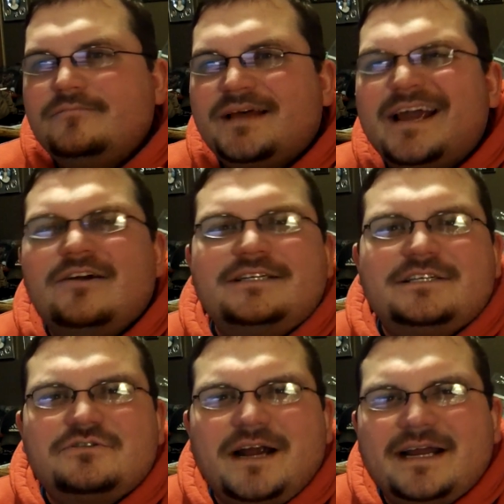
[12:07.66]

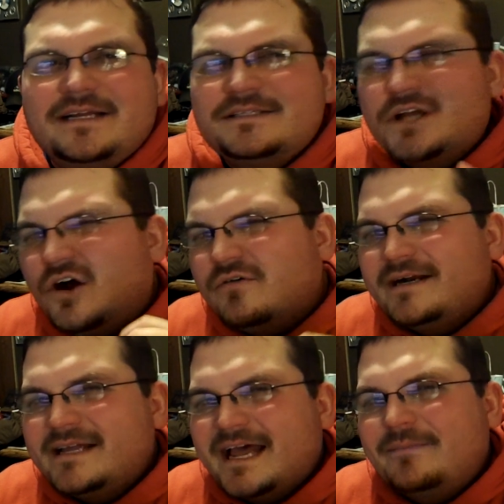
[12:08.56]
Heretic Dragons
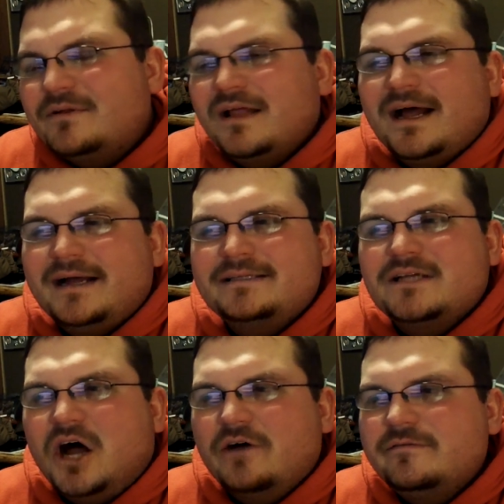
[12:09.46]
already
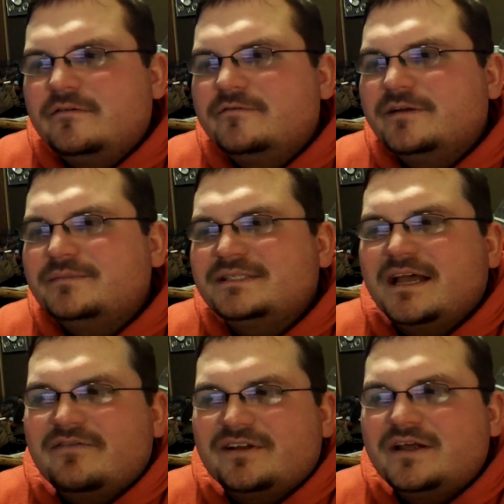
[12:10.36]
capitalized off of
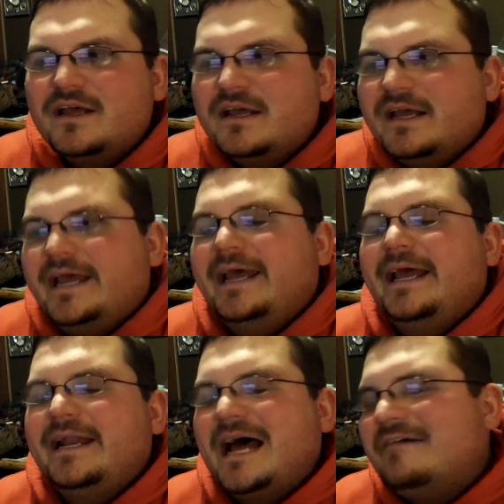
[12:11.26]
M7,
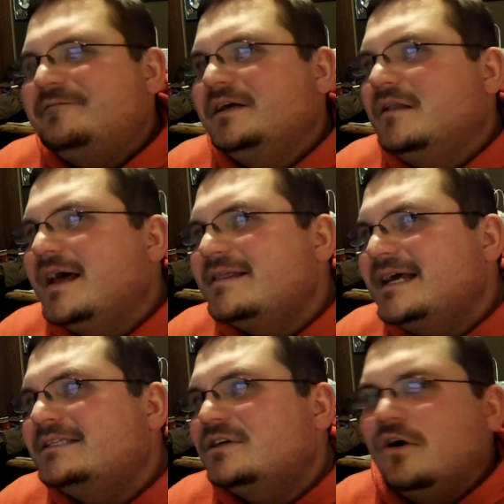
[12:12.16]
and I feel like
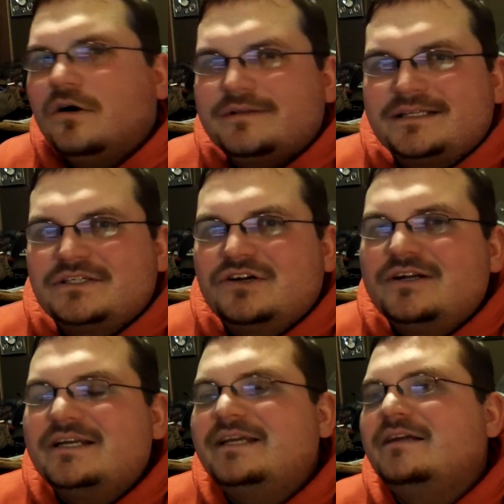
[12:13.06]
that's a card that's
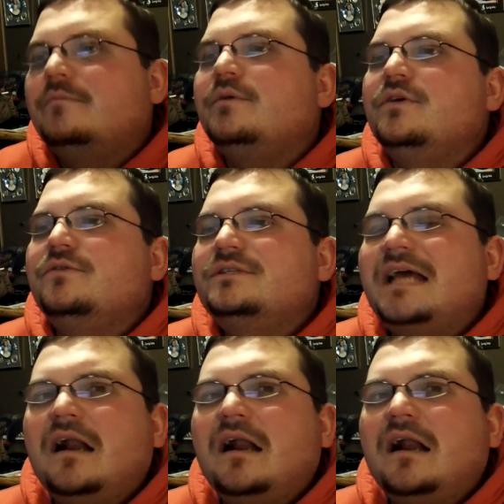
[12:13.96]
going to get abused.